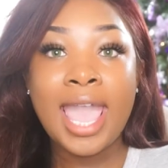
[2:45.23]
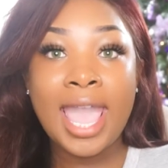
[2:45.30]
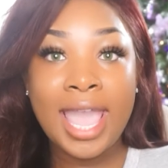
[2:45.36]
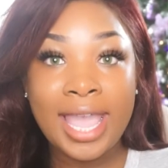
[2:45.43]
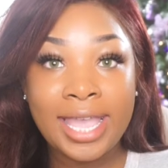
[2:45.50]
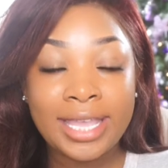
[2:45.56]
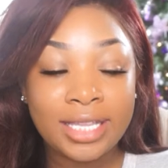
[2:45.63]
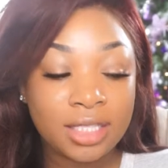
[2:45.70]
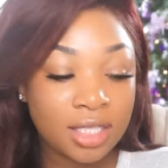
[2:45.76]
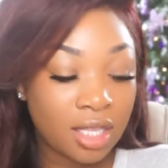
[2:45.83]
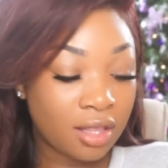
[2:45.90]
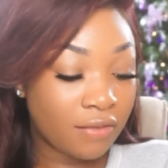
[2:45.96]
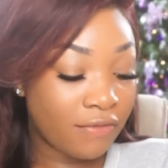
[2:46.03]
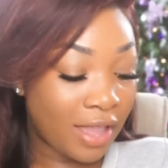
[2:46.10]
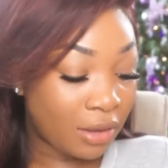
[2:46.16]
And
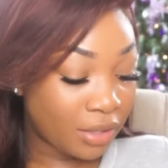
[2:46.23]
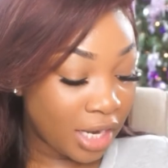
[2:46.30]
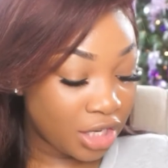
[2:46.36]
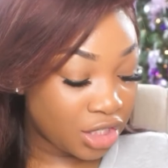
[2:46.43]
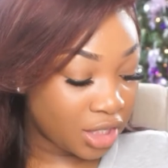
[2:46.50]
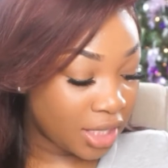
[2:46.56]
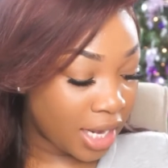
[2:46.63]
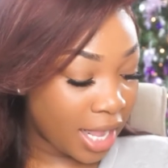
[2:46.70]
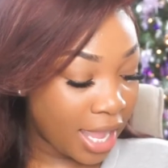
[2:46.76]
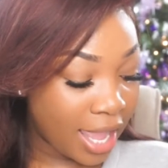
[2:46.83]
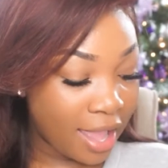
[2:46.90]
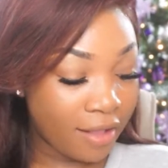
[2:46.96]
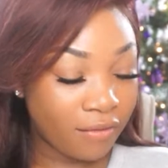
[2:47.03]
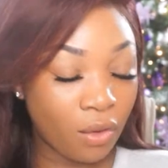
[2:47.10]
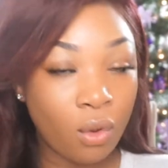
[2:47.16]
the foundation that I
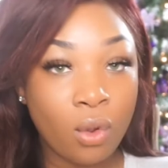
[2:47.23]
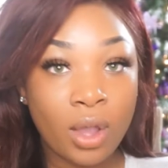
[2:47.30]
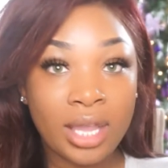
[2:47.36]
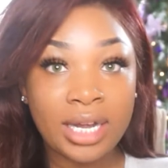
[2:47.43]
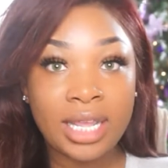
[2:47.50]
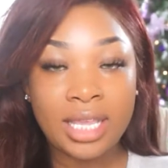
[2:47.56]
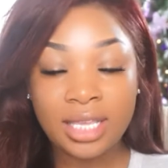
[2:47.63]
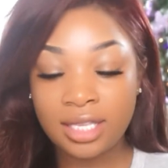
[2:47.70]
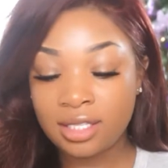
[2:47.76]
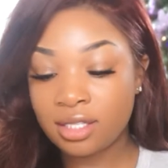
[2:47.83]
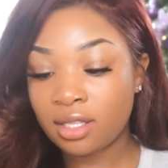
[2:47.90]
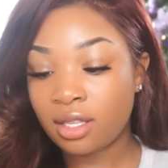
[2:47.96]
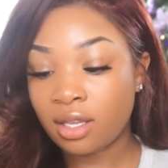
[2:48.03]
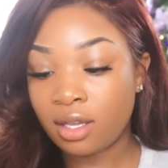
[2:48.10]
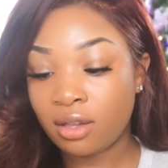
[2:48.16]
have on is
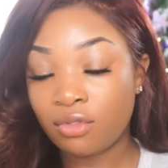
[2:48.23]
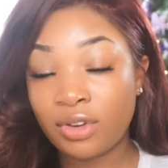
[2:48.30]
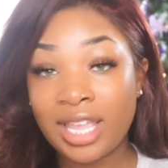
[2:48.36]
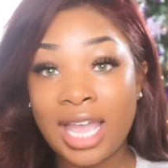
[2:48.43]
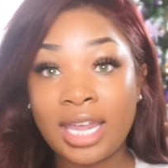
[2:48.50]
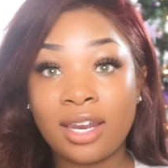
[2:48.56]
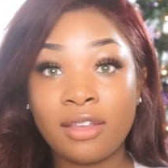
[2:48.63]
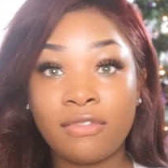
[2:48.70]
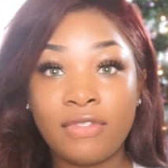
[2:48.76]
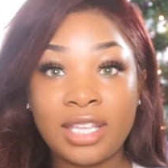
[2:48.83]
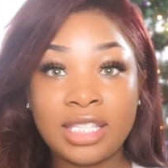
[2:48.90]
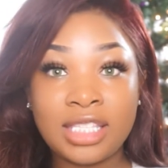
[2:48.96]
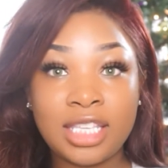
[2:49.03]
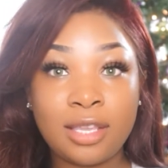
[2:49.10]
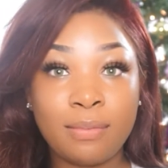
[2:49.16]
the Rihanna
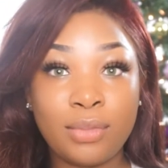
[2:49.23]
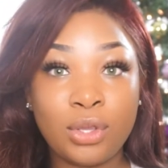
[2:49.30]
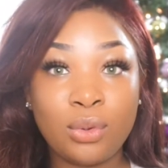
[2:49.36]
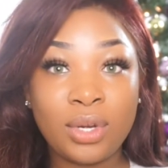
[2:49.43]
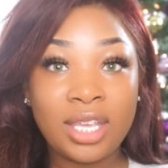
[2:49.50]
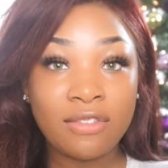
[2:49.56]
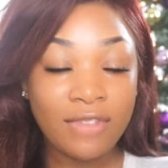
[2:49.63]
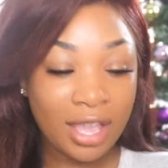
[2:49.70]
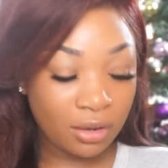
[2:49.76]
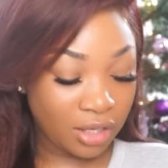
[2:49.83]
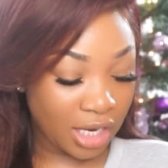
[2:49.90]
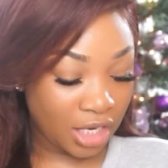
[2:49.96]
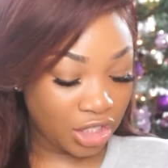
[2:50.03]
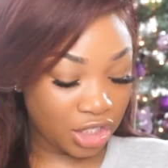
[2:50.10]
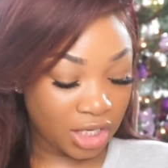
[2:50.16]
Fenty Beauty
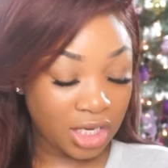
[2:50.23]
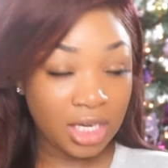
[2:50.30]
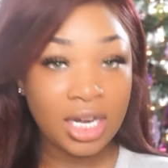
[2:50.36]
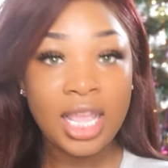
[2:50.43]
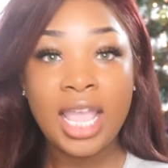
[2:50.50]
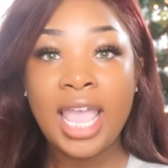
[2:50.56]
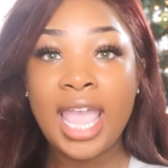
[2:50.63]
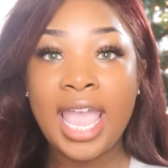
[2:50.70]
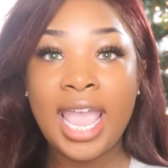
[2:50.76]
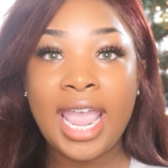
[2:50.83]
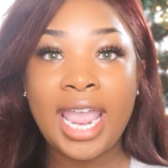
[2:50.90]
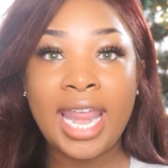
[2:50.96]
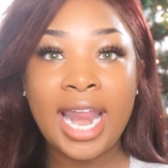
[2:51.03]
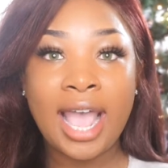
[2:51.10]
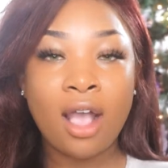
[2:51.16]
Foundation,
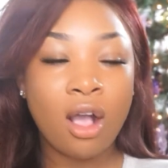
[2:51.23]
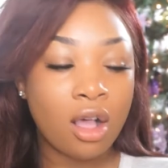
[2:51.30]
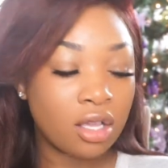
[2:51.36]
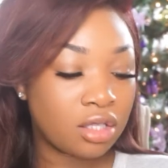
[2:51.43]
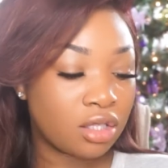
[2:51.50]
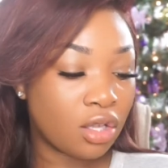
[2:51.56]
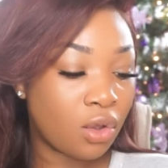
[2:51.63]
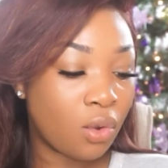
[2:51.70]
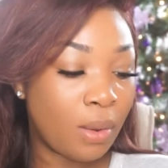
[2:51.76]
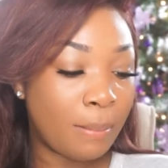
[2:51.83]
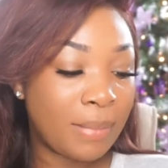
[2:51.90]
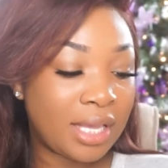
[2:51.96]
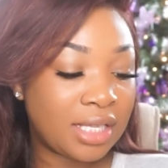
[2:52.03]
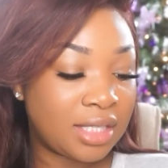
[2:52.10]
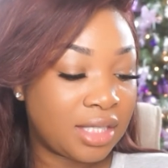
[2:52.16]
and I also
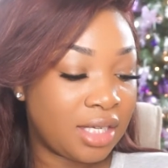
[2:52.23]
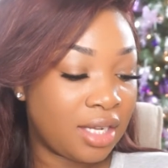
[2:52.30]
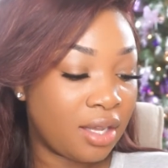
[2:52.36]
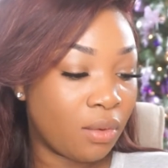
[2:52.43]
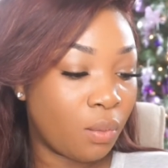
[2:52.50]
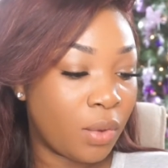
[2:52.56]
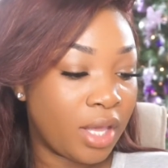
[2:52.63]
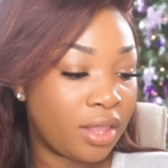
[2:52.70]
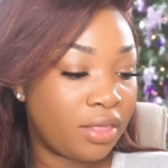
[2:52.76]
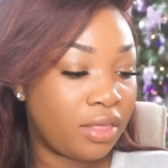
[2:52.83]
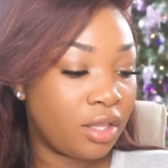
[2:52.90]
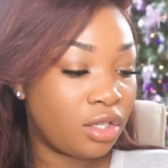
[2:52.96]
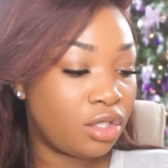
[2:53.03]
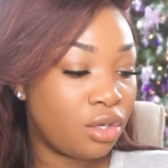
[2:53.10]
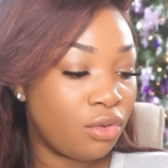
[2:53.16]
mixed it with
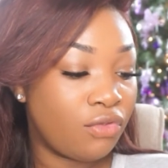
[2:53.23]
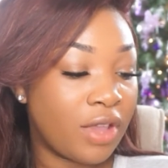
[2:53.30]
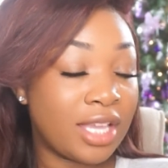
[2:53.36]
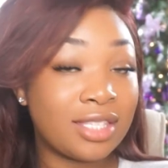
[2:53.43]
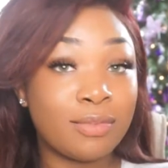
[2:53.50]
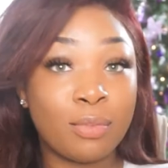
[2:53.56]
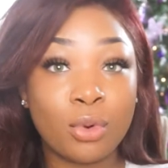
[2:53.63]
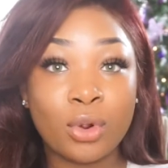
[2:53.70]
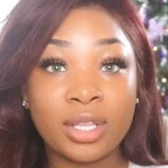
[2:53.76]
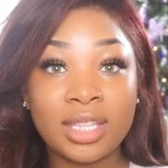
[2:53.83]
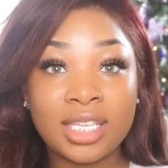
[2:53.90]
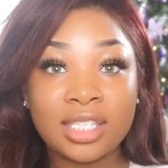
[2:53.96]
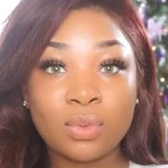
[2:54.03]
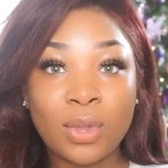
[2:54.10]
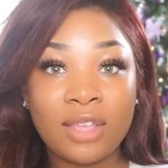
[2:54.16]
the Too Faced Born
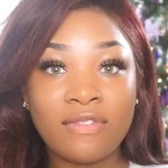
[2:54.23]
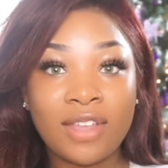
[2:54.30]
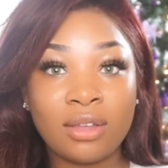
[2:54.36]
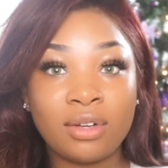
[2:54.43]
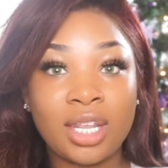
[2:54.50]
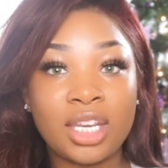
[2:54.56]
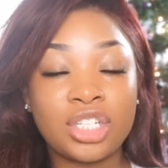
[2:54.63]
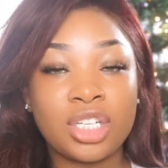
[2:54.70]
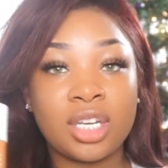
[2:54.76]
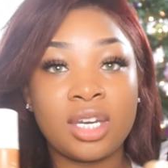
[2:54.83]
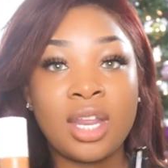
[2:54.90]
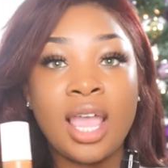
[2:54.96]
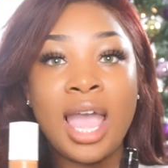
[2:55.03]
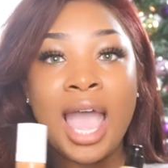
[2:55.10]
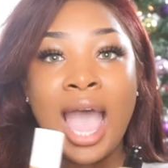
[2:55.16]
This Way foundation.